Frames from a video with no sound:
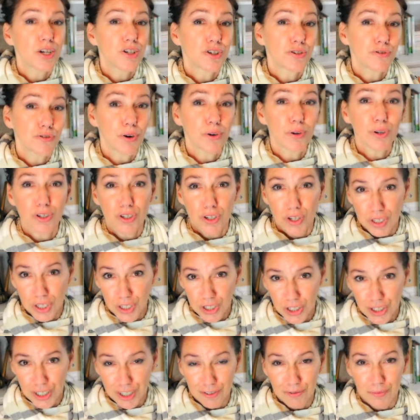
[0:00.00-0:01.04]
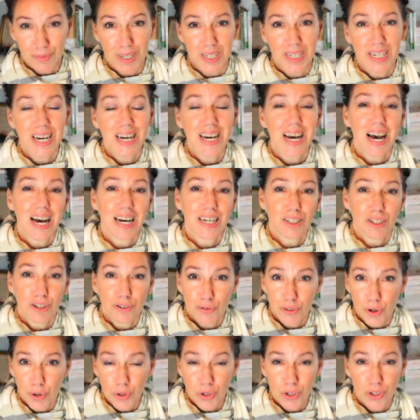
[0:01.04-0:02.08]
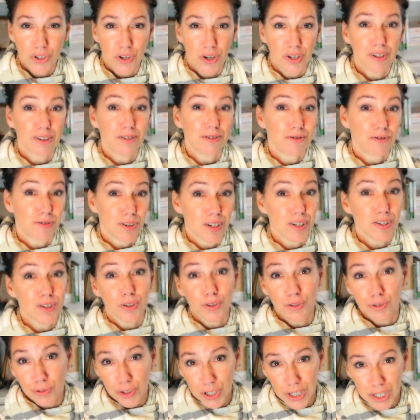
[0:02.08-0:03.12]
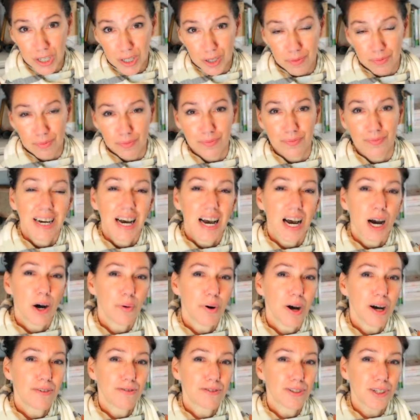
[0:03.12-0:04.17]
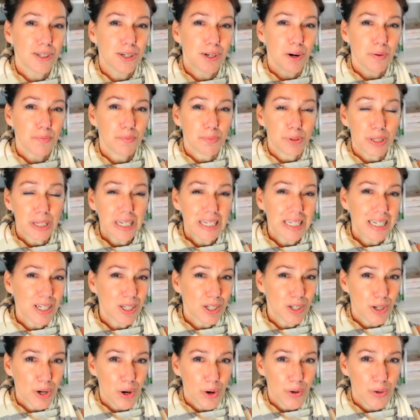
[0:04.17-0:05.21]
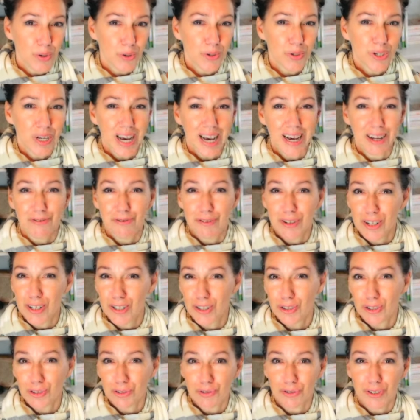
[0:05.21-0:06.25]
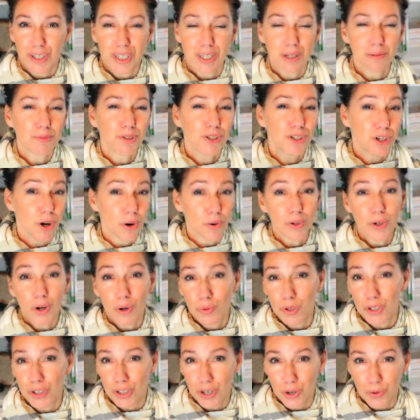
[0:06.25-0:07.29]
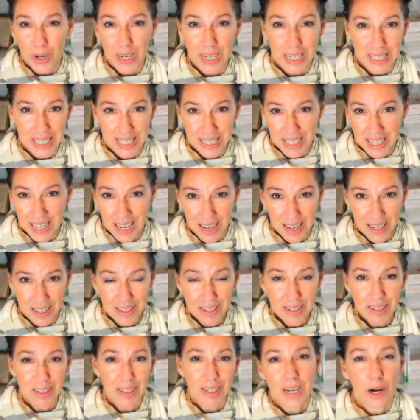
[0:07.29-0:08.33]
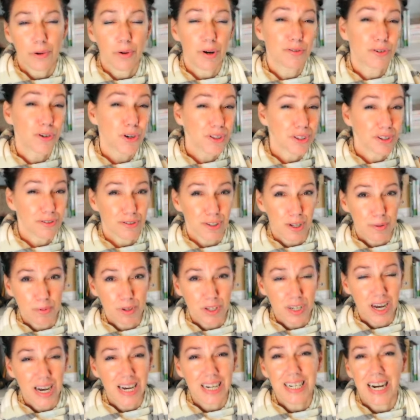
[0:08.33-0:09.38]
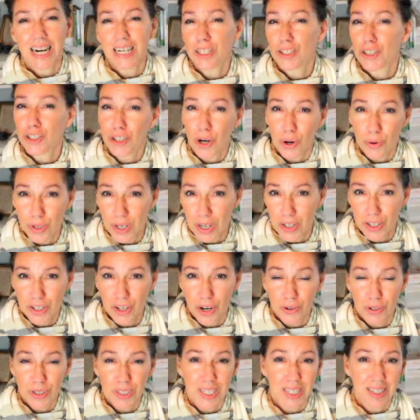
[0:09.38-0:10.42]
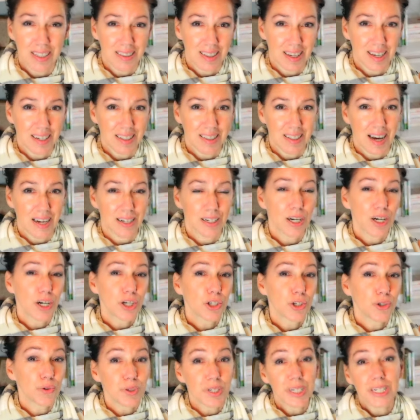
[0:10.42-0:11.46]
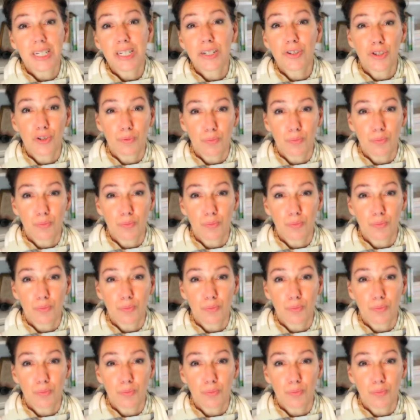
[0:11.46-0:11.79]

to focus on achievement and to focus on fiscal freedom. However, being alone and fiscal freedom don't always go hand in hand. However, on the flip side, I don't necessarily think that you need